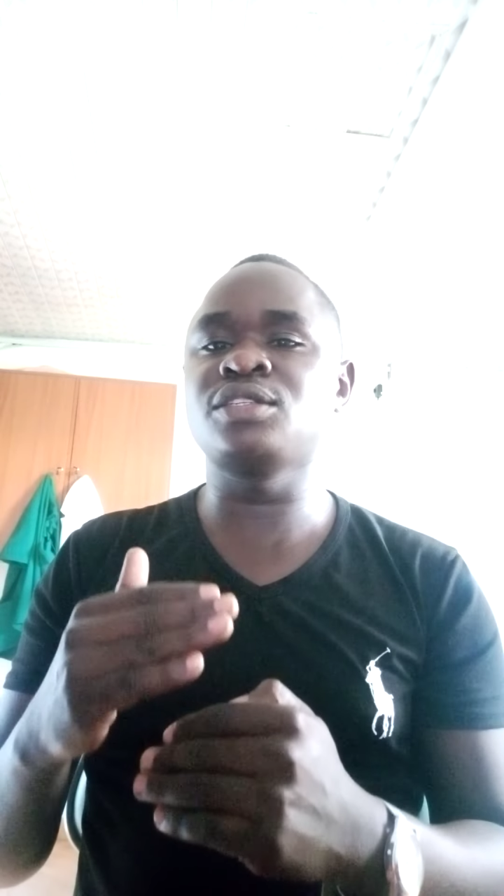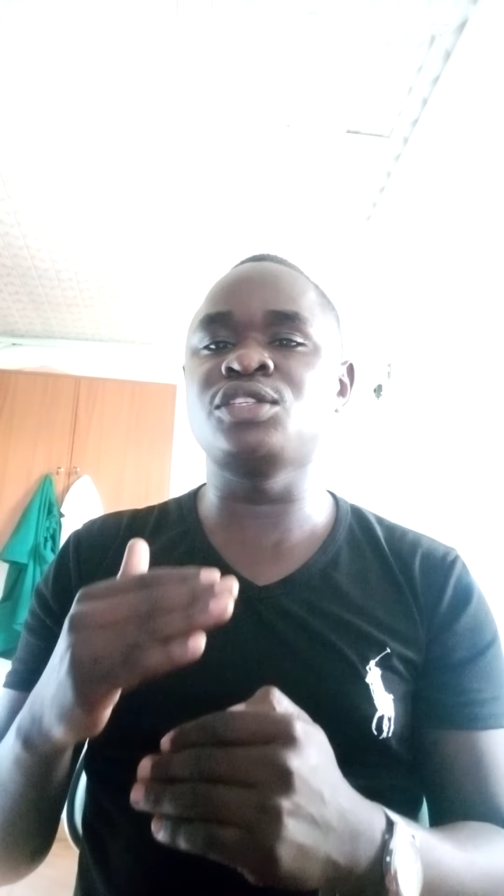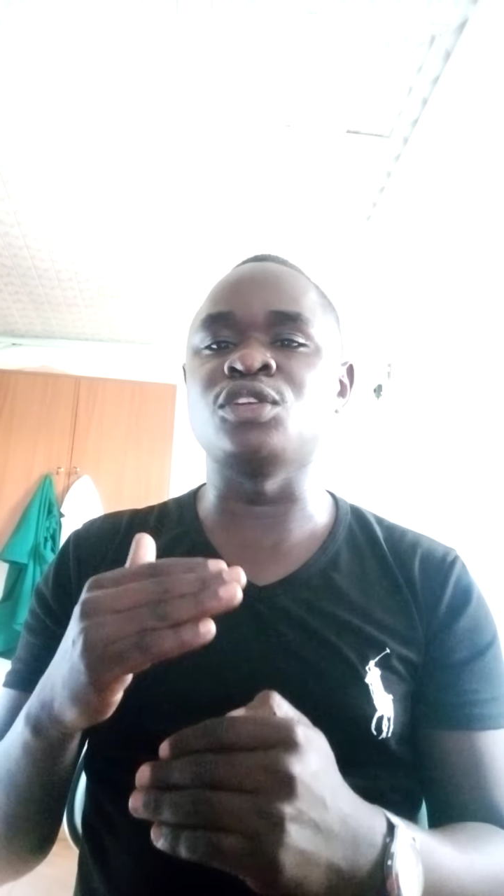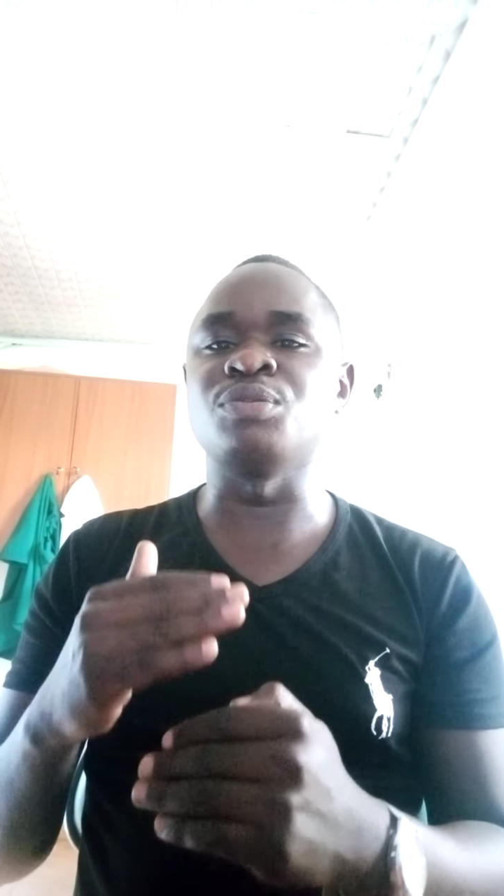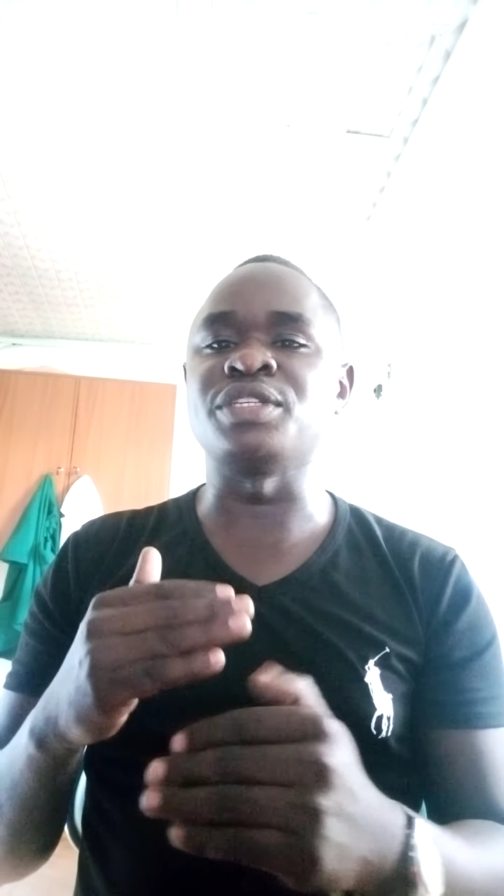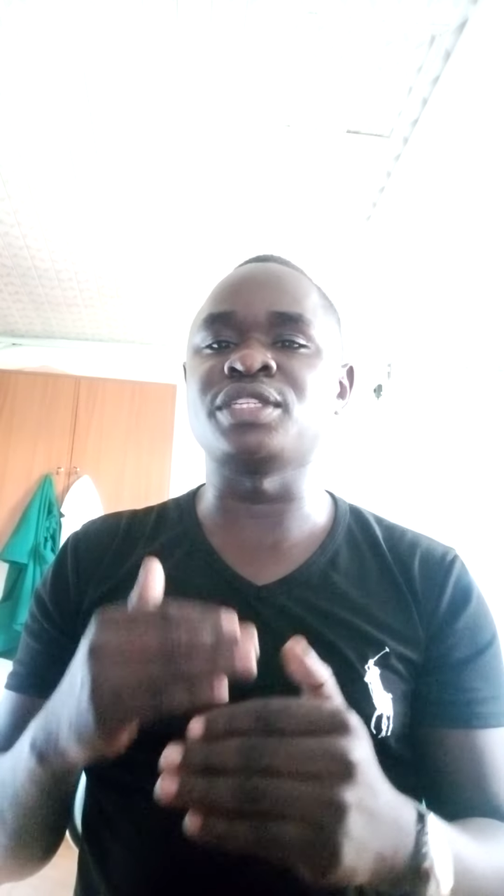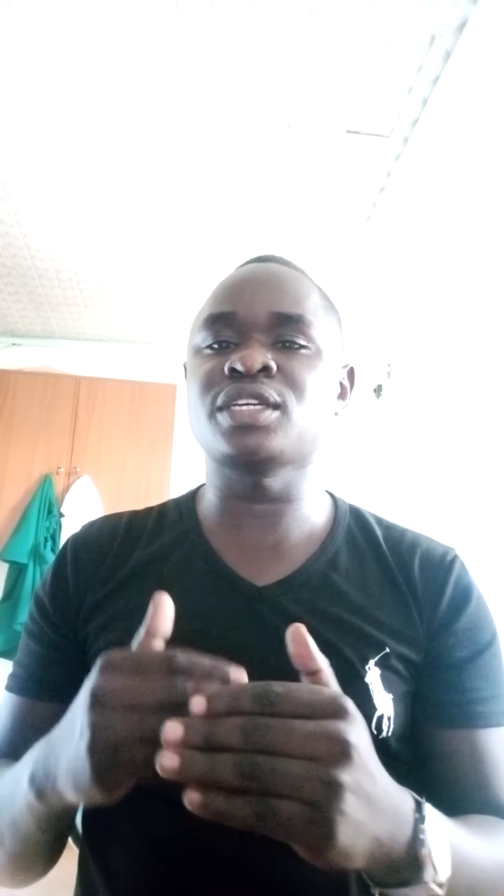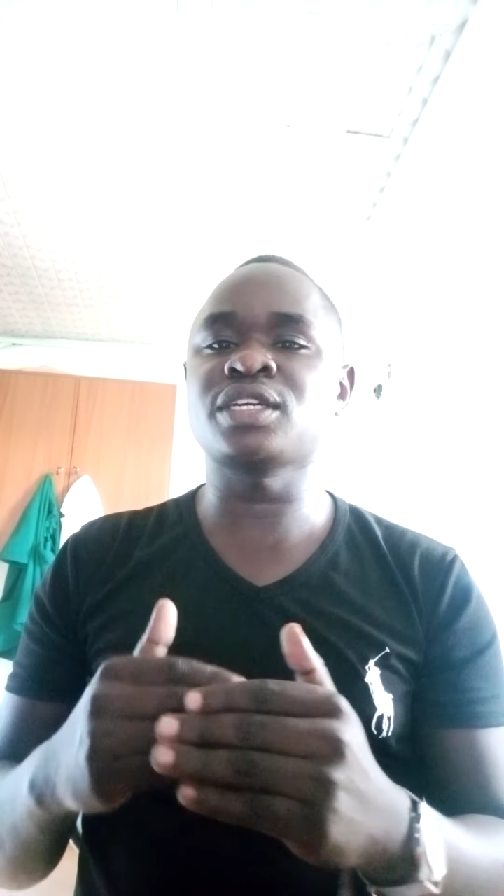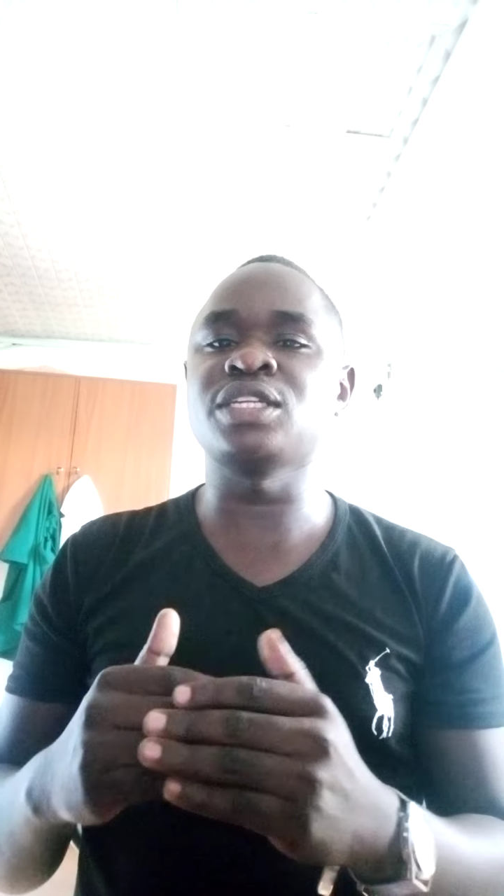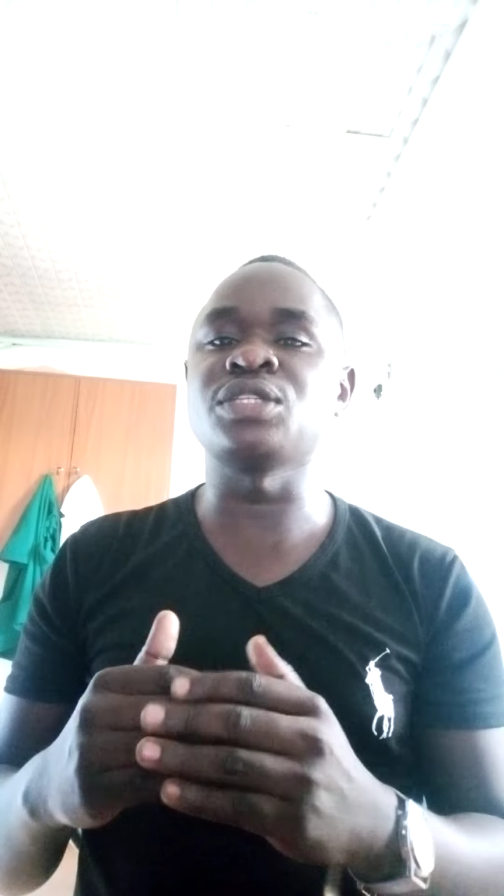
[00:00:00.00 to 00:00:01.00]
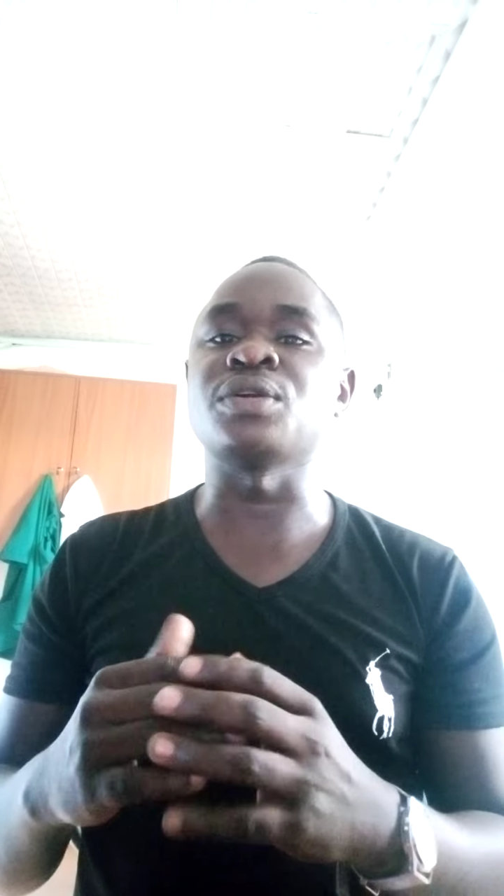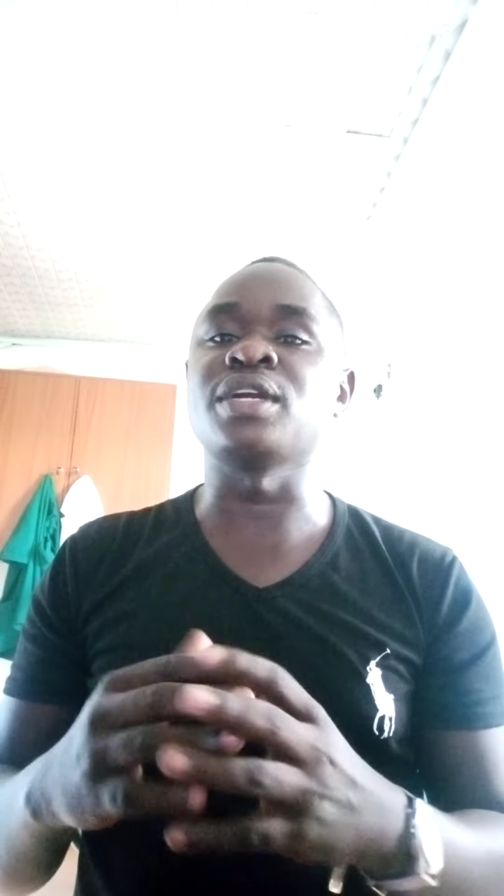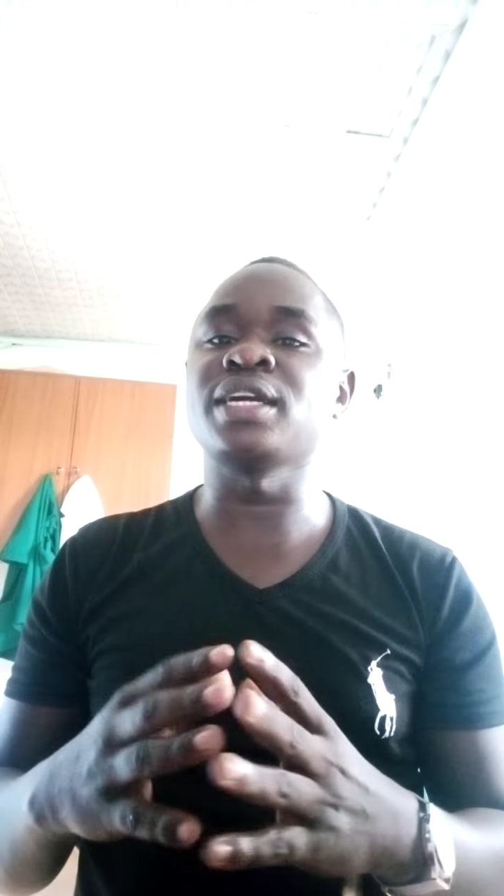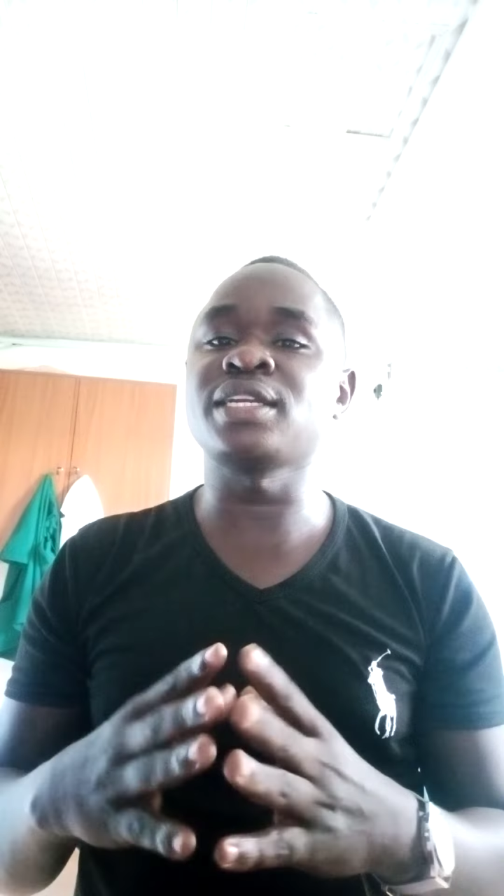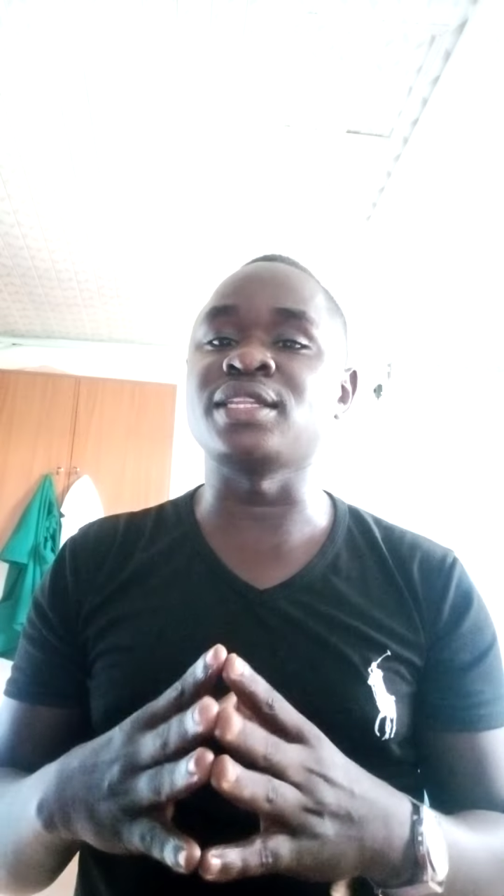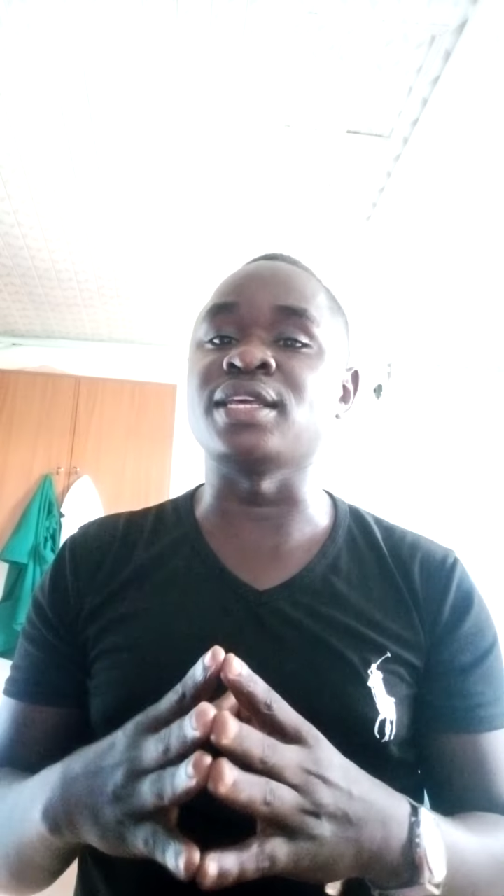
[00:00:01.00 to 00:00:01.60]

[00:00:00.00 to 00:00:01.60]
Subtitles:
should be taken to get